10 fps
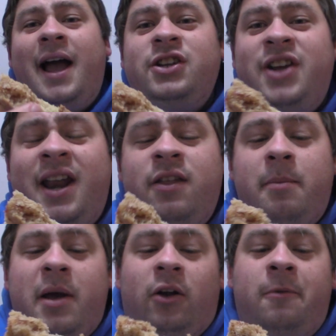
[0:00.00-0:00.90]
As you get in
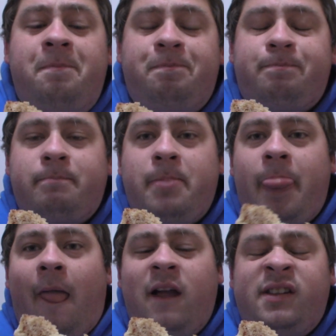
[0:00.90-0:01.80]
the middle,
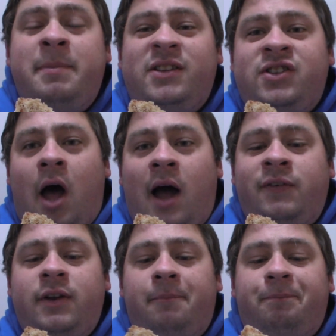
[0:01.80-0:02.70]
it's a bit
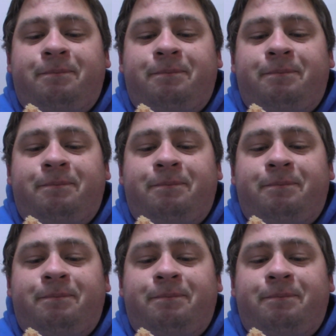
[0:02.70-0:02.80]
soft.